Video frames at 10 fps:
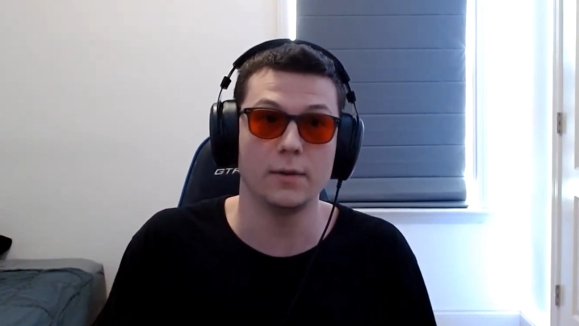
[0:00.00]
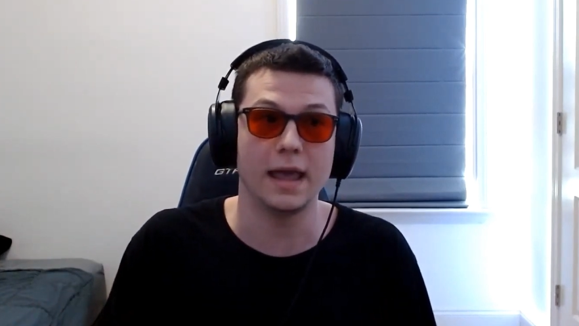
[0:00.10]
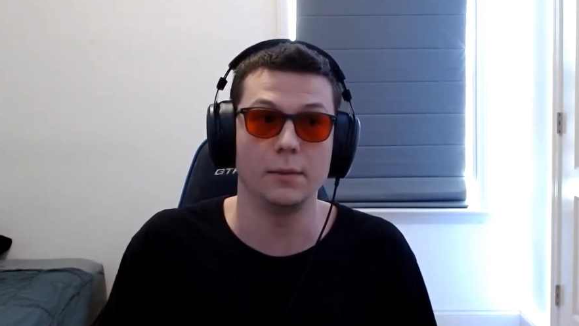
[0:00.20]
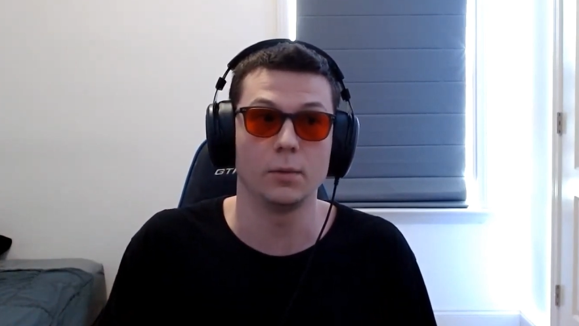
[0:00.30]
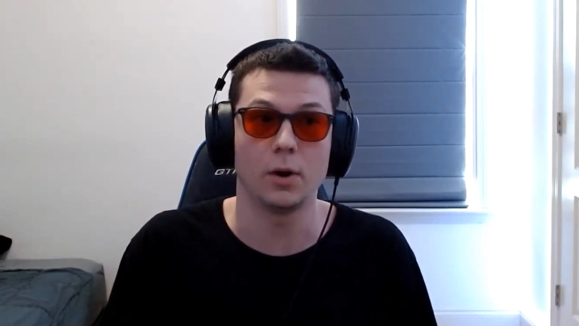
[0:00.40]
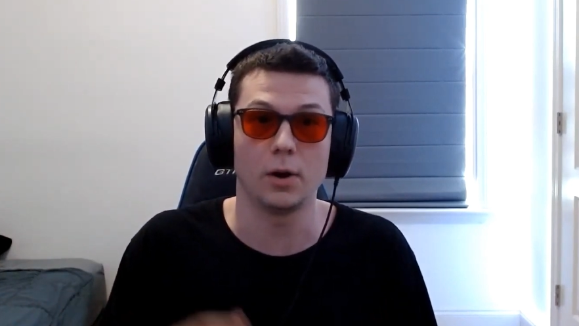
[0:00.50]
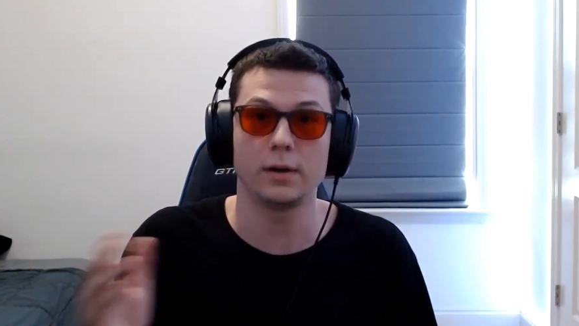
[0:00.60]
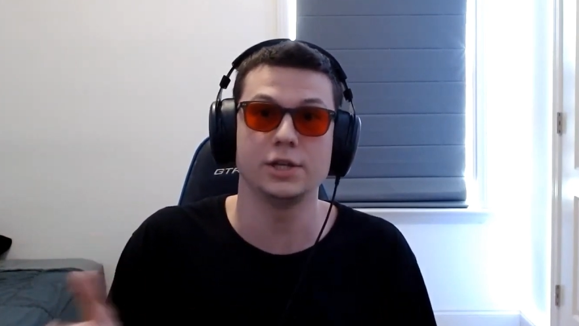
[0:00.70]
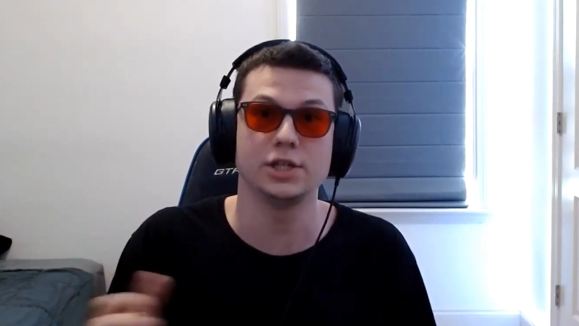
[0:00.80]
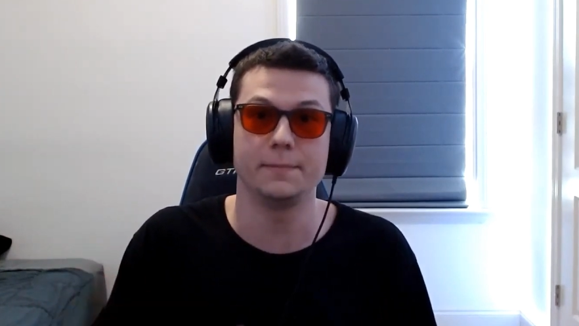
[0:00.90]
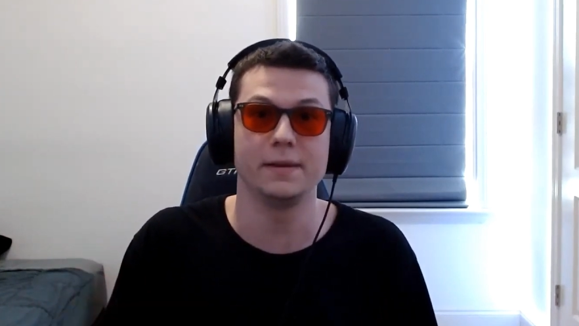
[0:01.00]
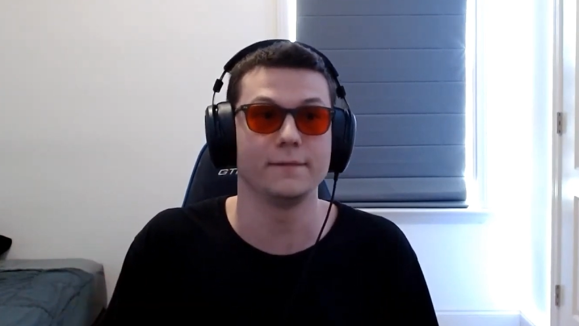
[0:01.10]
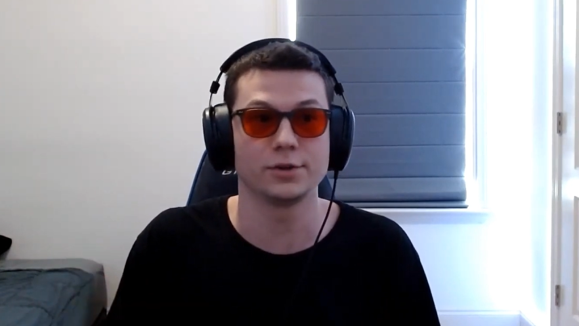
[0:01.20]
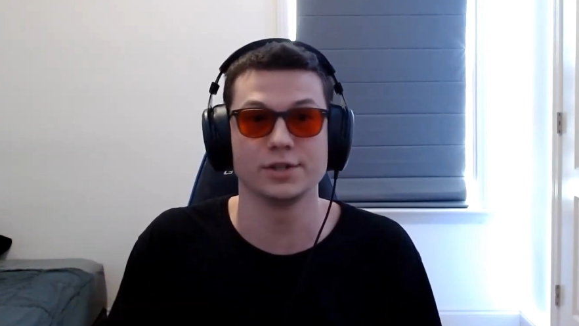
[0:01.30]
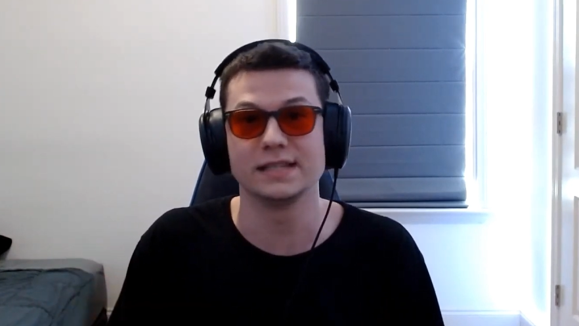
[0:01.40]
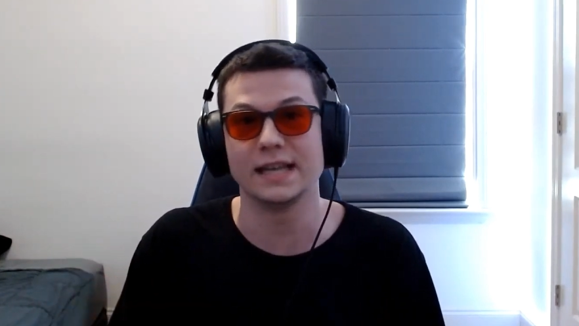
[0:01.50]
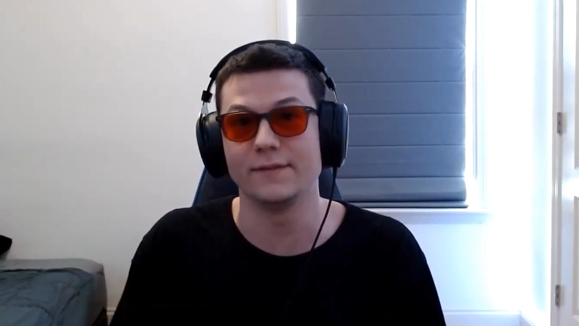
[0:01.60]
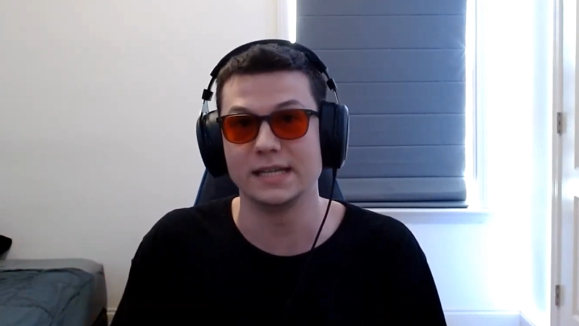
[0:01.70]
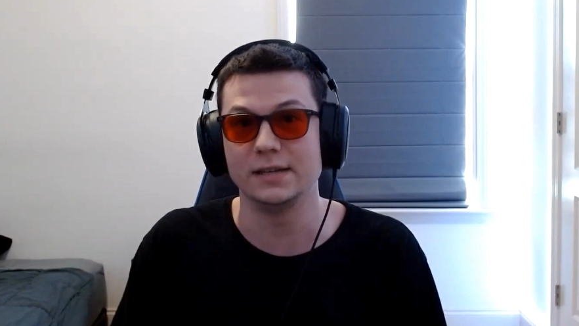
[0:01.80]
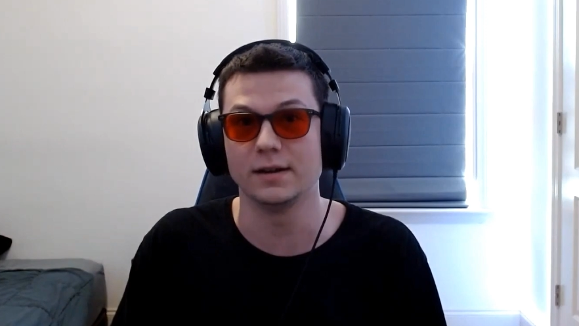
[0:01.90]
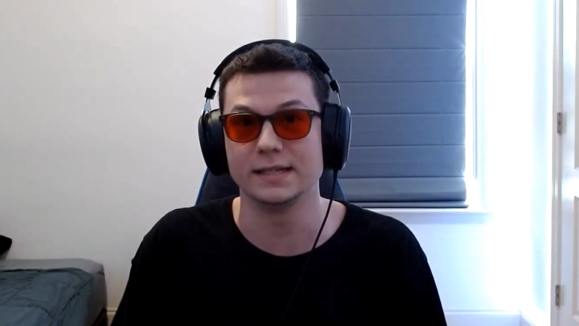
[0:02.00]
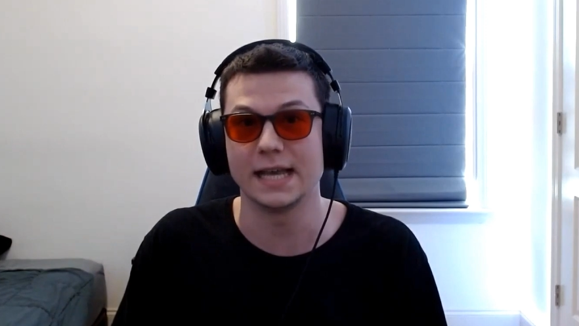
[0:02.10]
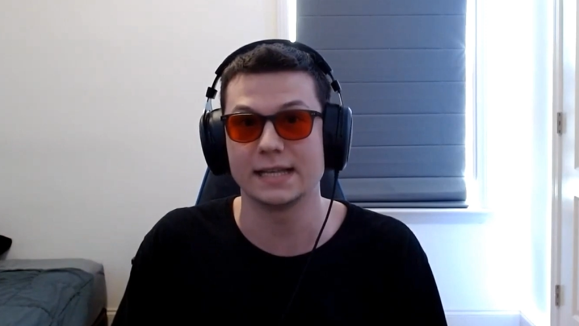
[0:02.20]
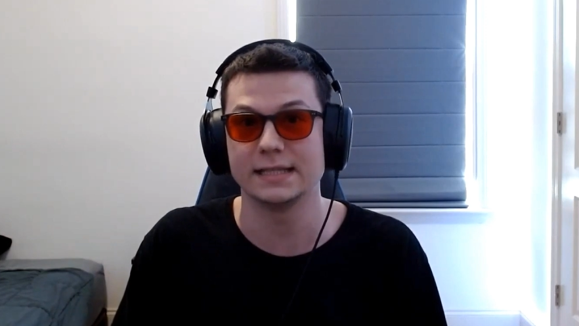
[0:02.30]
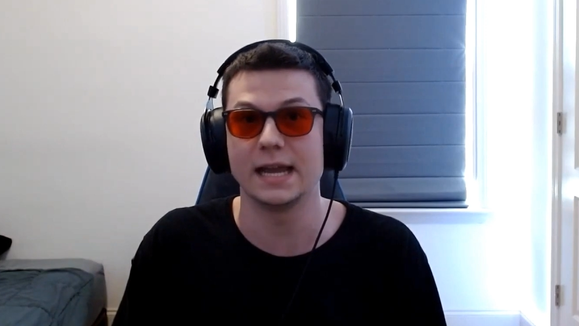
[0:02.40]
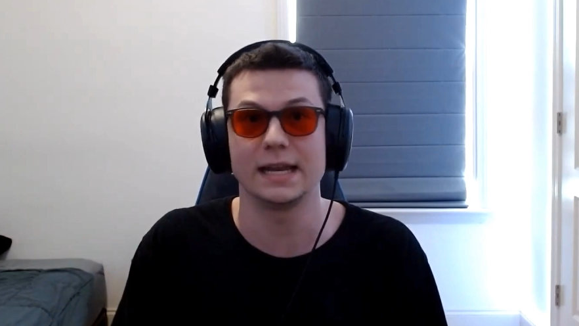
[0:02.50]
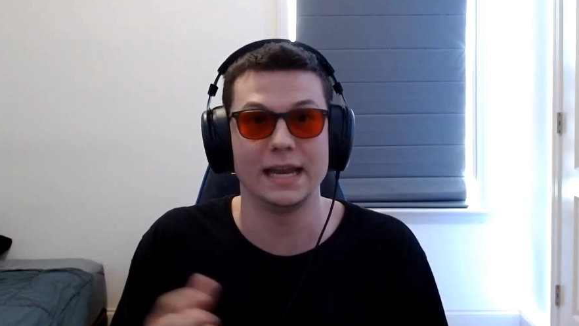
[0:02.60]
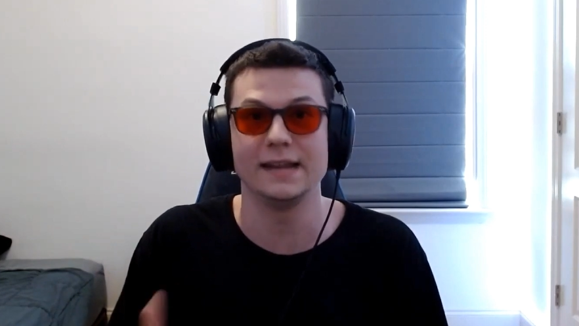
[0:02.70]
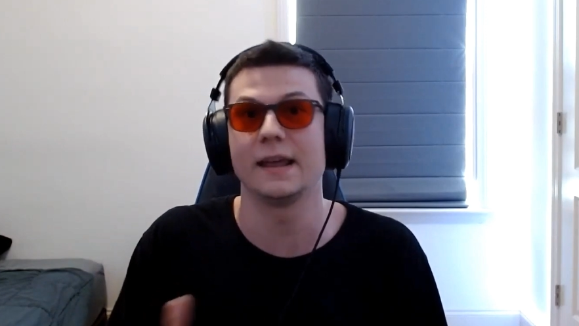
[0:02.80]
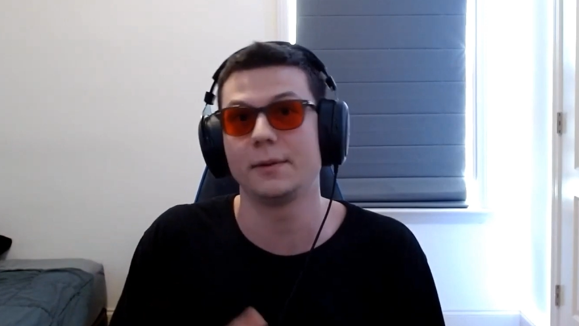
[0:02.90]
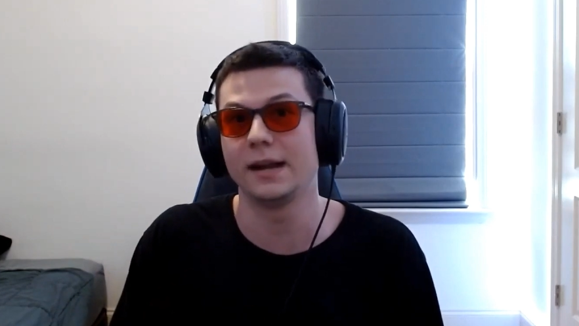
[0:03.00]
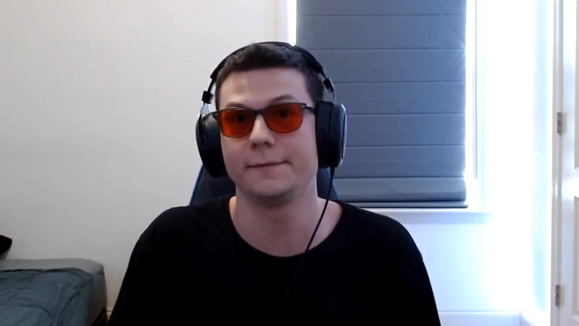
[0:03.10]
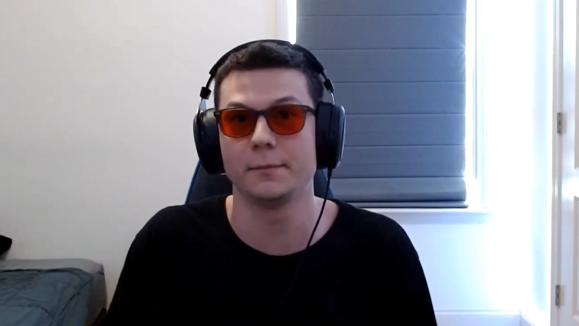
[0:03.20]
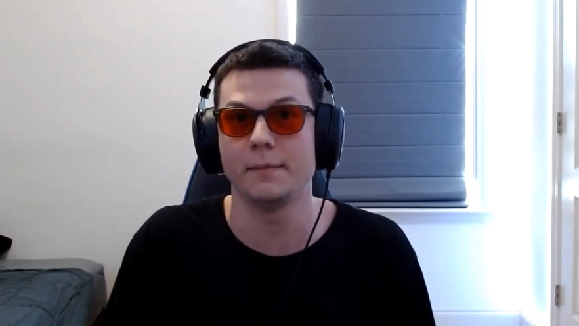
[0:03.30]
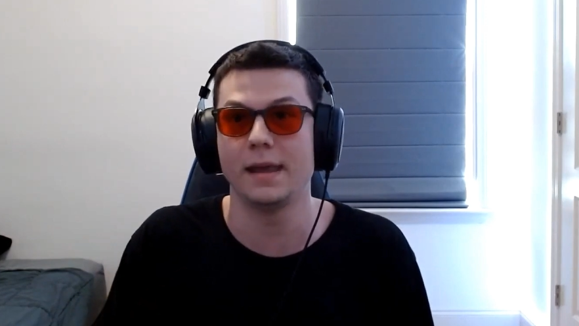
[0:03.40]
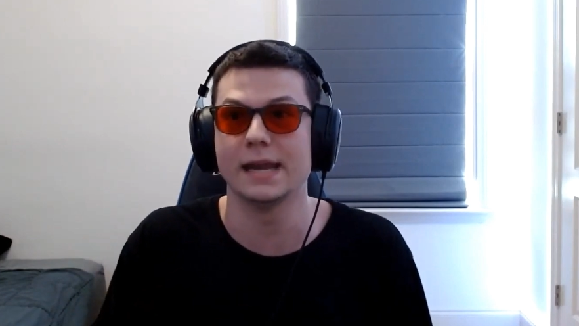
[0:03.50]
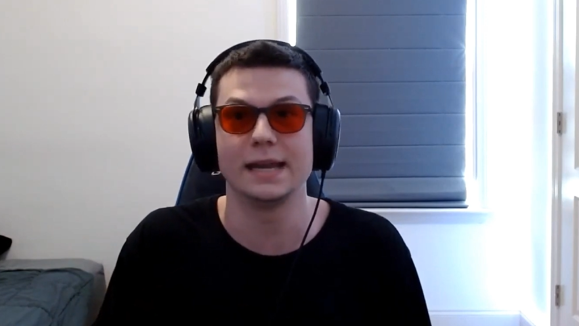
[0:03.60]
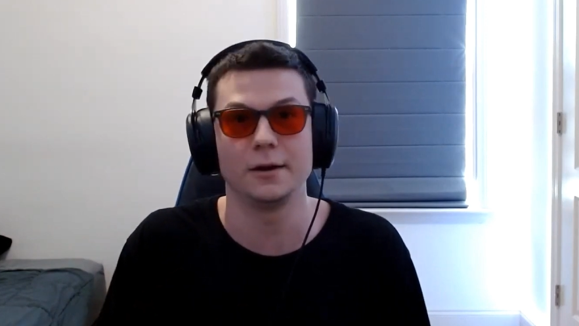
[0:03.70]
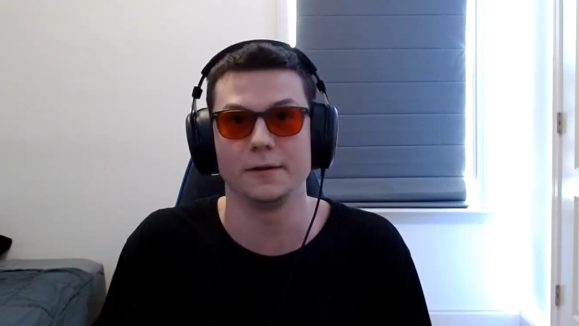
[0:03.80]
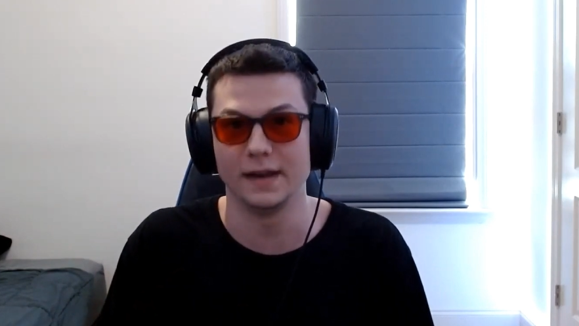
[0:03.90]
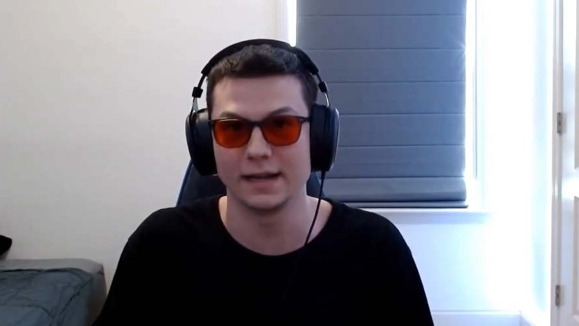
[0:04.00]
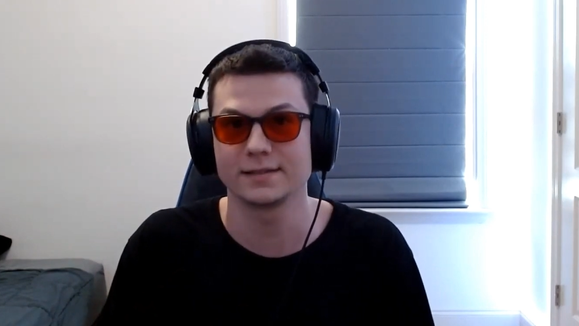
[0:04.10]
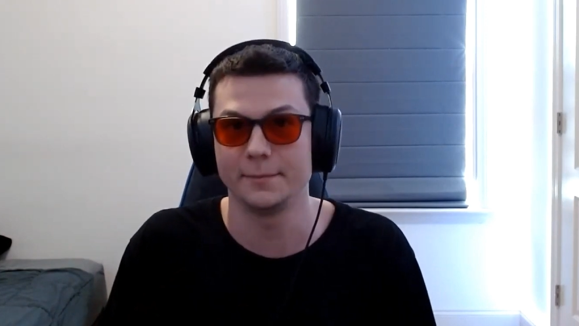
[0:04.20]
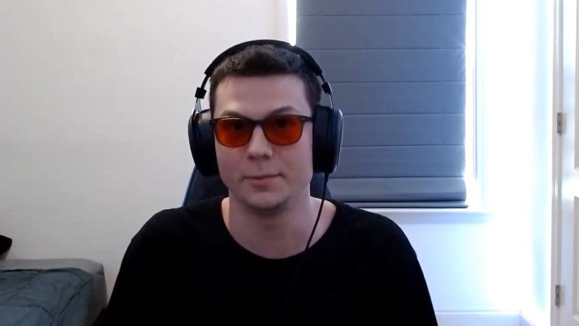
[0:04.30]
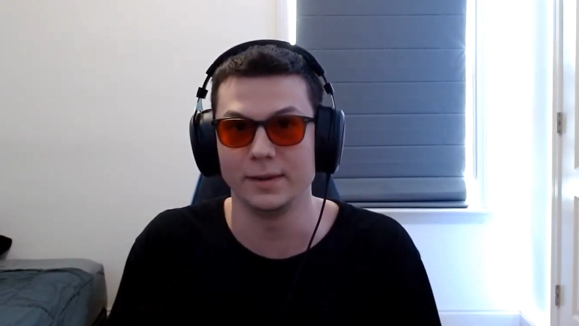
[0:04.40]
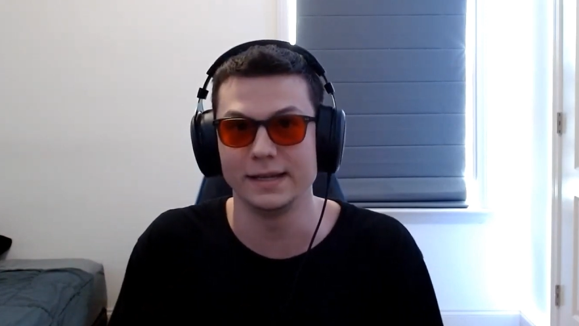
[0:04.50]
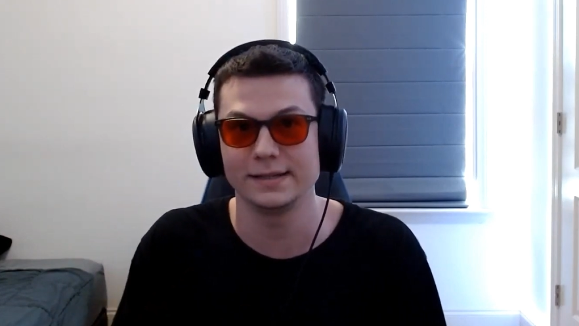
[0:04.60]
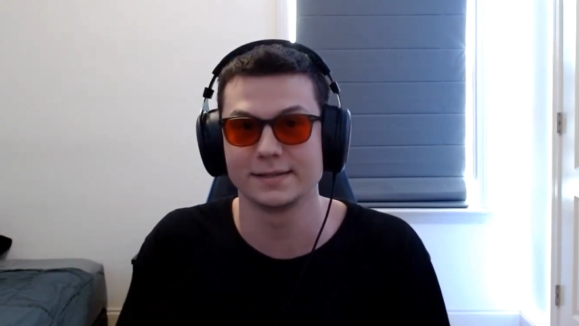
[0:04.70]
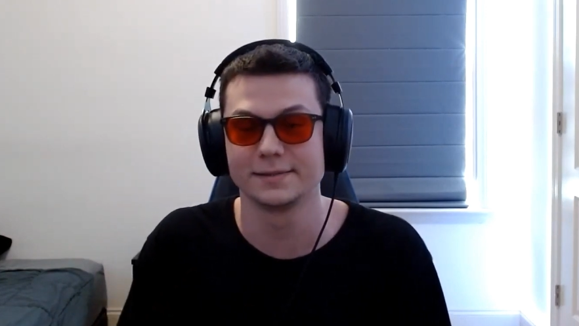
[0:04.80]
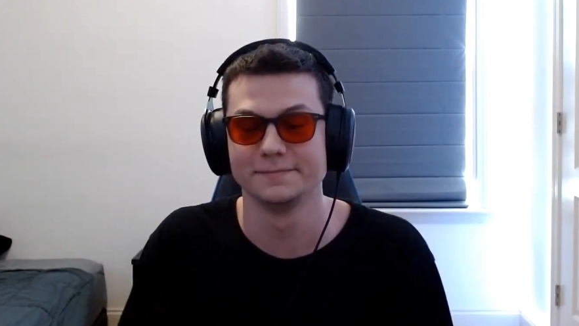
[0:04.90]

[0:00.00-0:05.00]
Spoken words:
and we're already shipping version 17 on testnet, getting that ready for mainnet here in the next couple weeks.